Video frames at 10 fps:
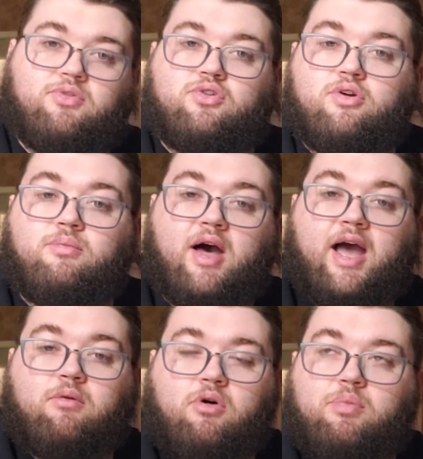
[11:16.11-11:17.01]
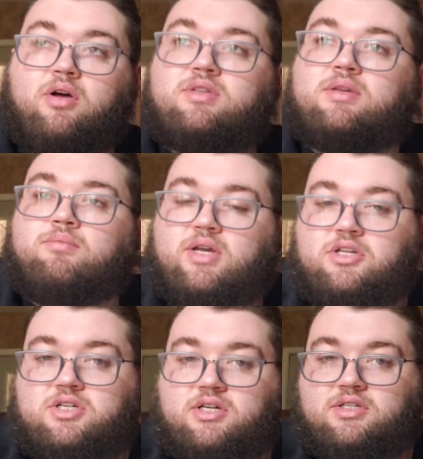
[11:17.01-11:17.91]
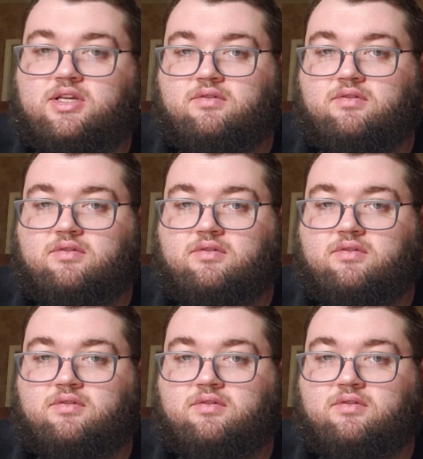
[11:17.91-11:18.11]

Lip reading: through, but I will post some pictures